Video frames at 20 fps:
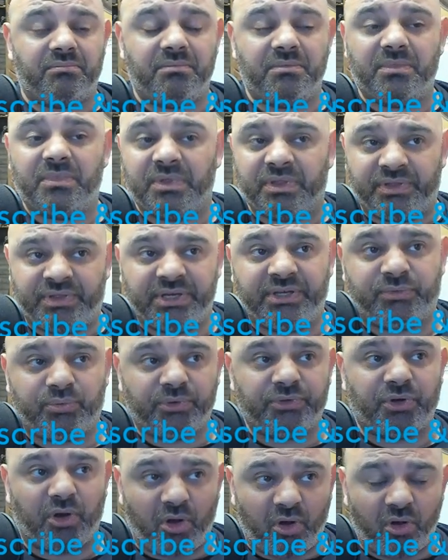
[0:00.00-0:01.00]
this
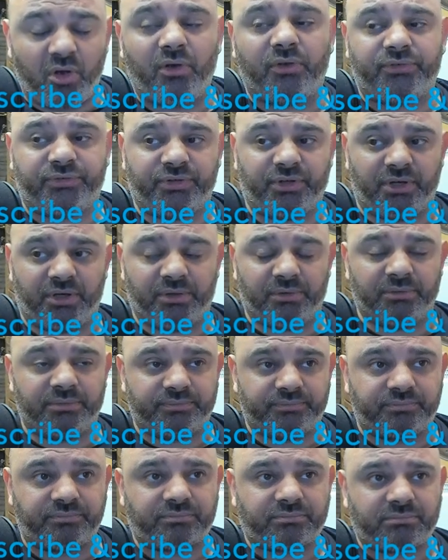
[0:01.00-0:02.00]
was also
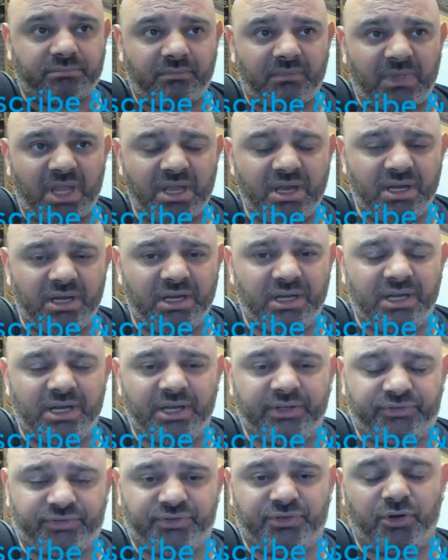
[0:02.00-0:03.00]

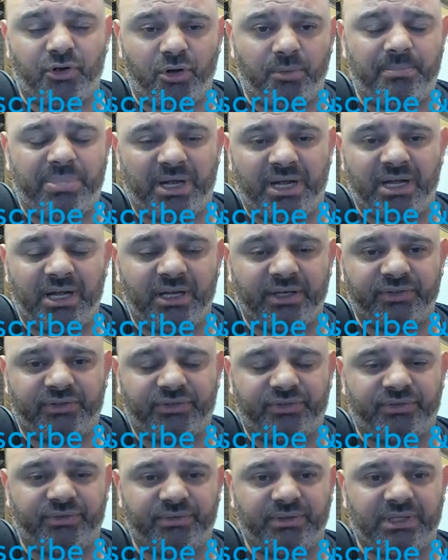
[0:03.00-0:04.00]
a store
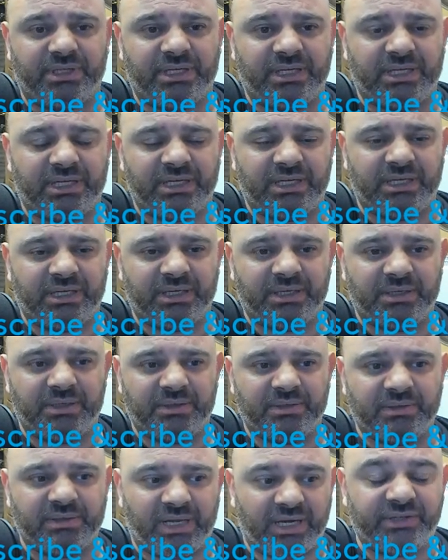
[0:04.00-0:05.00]
parts
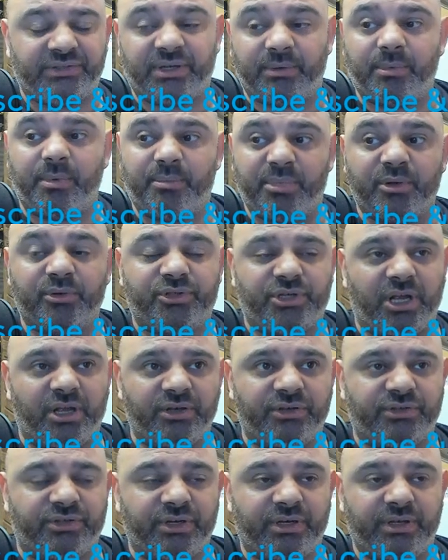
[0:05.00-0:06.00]
lightsaber build
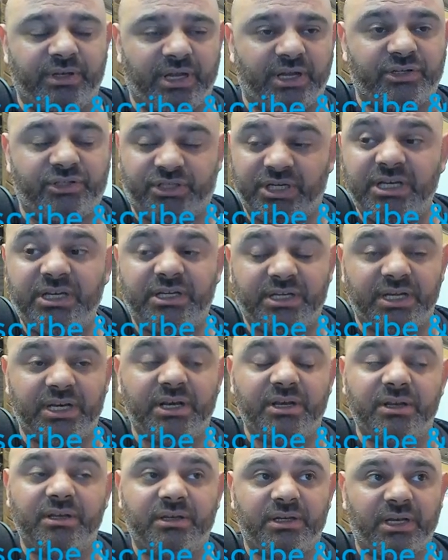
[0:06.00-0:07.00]
challenge that she
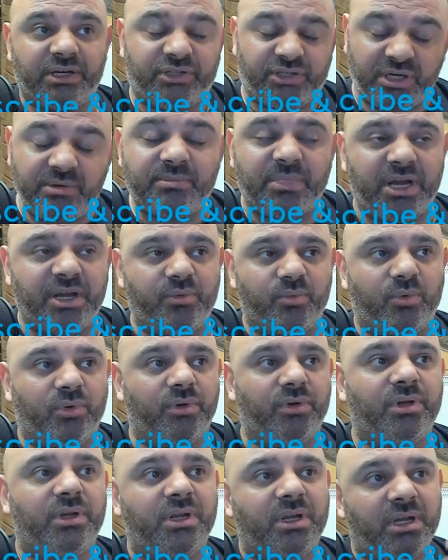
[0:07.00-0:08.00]
did, and she made
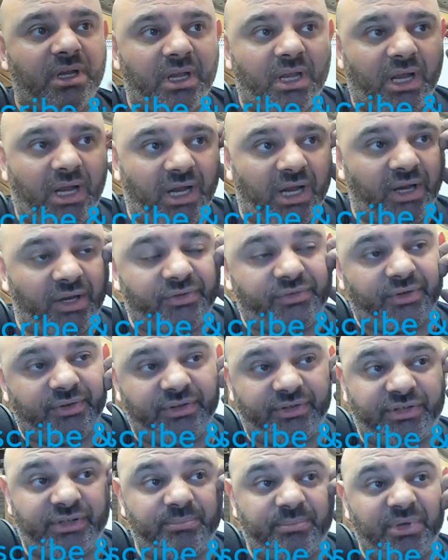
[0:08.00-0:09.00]
one. So
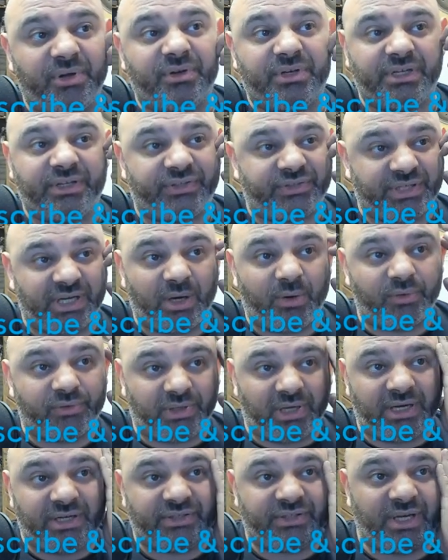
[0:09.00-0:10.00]
this is building a Star Wars
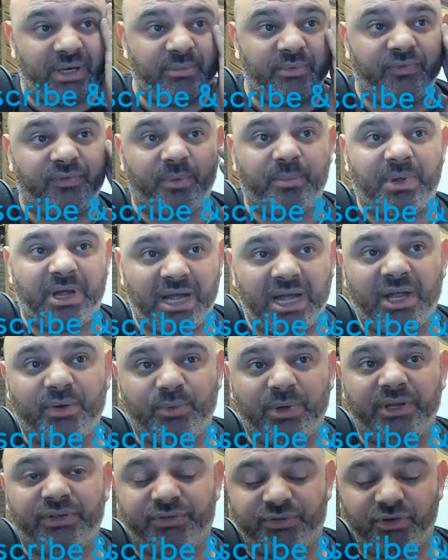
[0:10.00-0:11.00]
lightsaber from
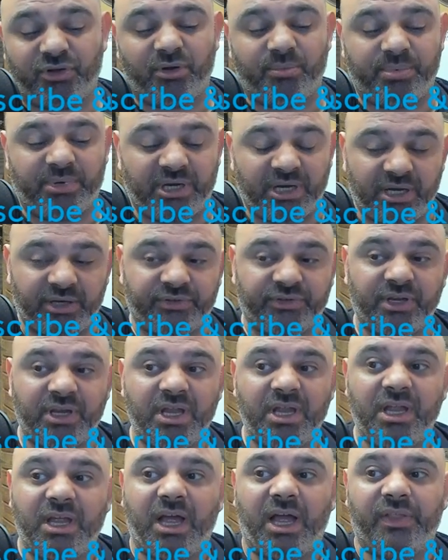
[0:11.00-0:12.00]
hardware store parts,
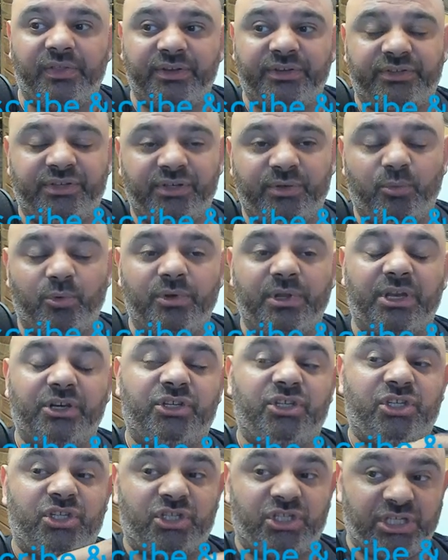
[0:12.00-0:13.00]
and this is one that
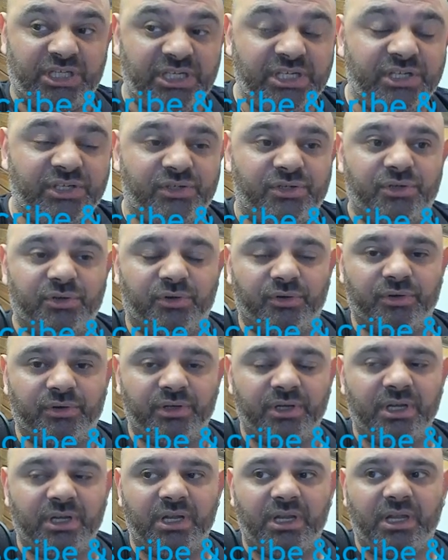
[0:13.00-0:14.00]
she's done
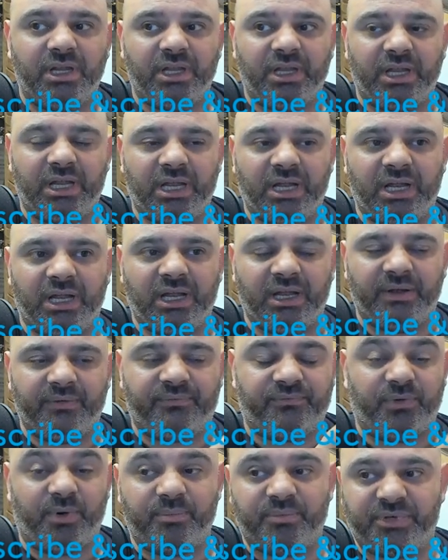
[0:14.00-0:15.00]

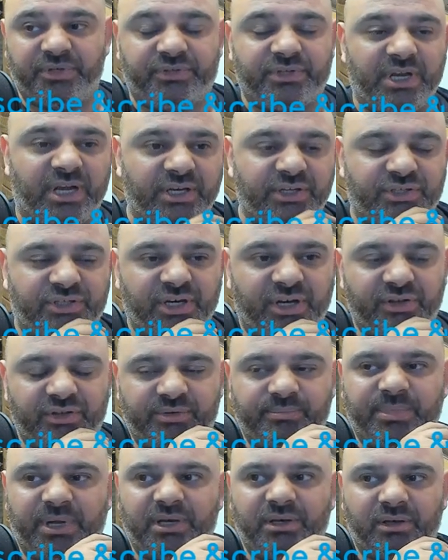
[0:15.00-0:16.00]
from this guy's channel, this
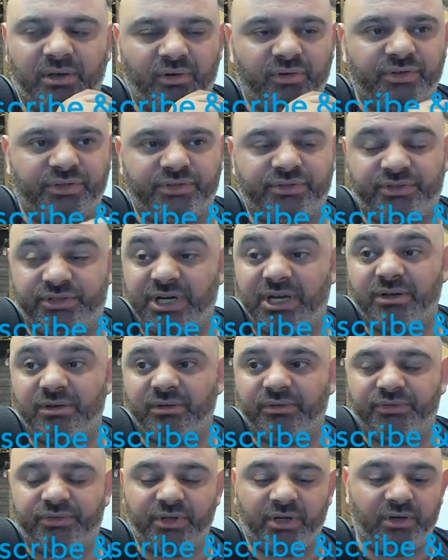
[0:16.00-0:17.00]
Ben Lawrence channel.
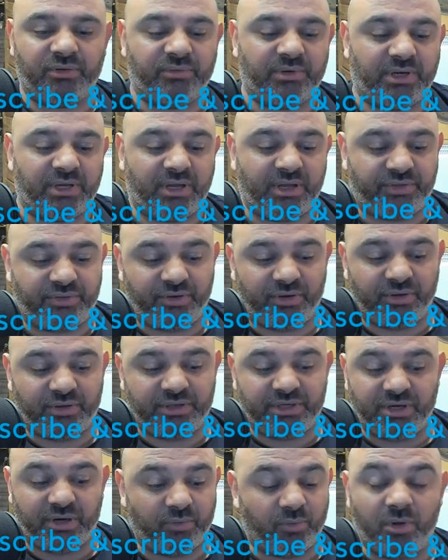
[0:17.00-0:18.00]
So I thought,
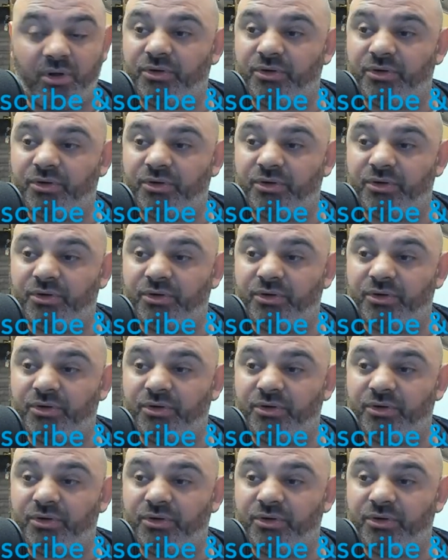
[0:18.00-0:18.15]
you know what,